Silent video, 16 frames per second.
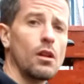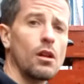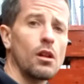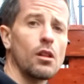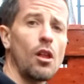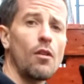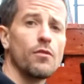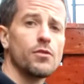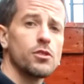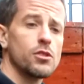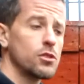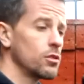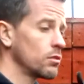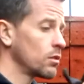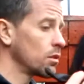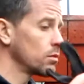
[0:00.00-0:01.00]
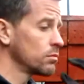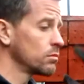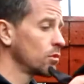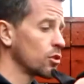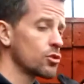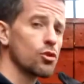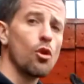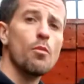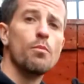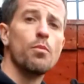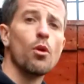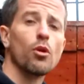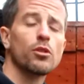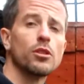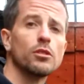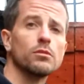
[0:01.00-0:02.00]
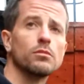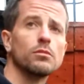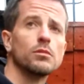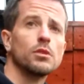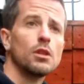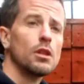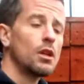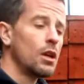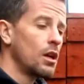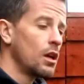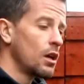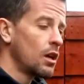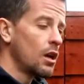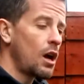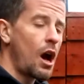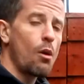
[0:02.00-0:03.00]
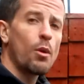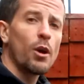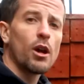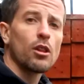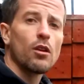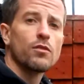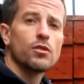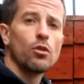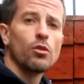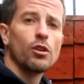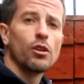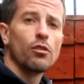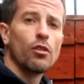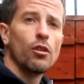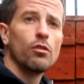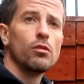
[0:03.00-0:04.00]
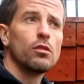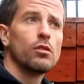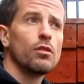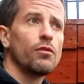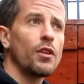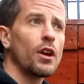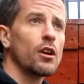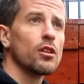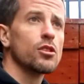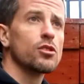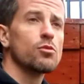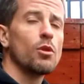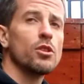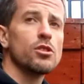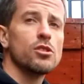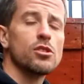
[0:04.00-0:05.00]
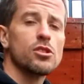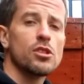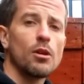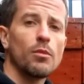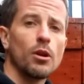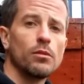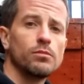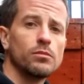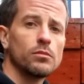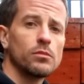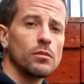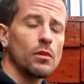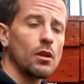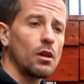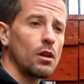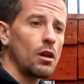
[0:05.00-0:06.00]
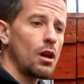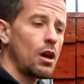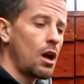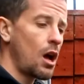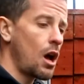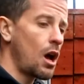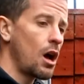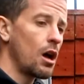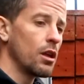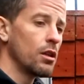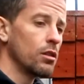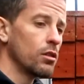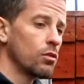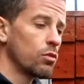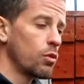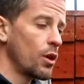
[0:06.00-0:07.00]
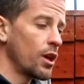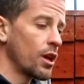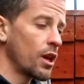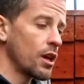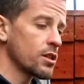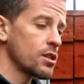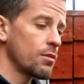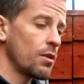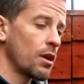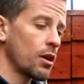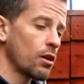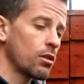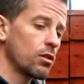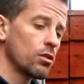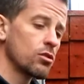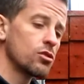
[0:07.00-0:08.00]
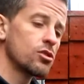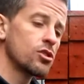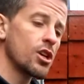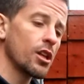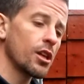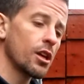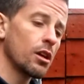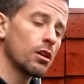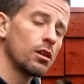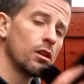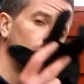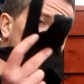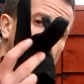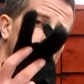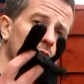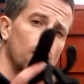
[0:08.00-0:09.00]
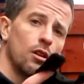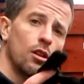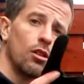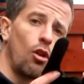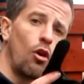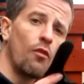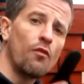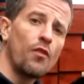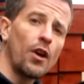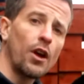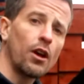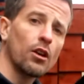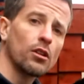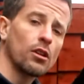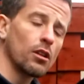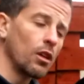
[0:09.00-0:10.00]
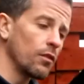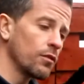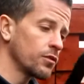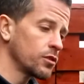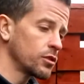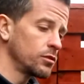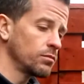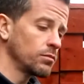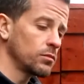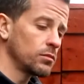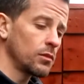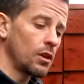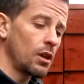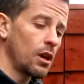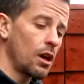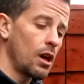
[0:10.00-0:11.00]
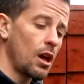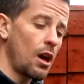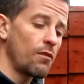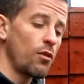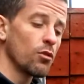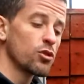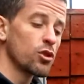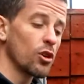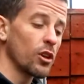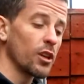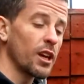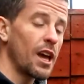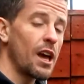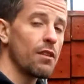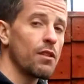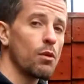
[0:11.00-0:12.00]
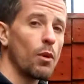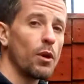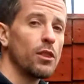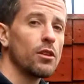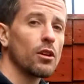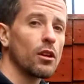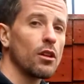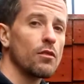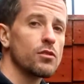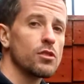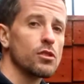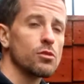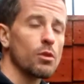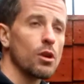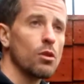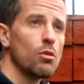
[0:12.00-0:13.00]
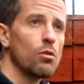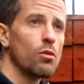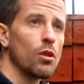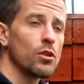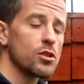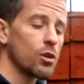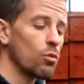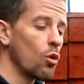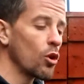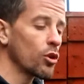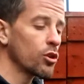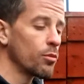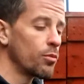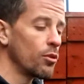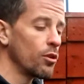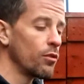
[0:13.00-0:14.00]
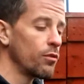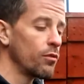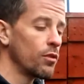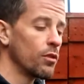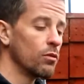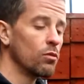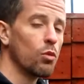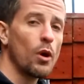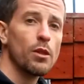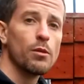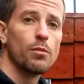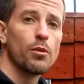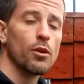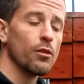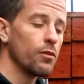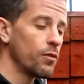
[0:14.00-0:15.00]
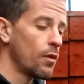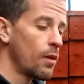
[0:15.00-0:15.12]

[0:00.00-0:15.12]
Gloves are so important. I wear gloves all year round, fingerless ones in summer, and when it gets a bit chillier, long fingered gloves. I've also got like heavy winter gloves as well, which are waterproof and windproof.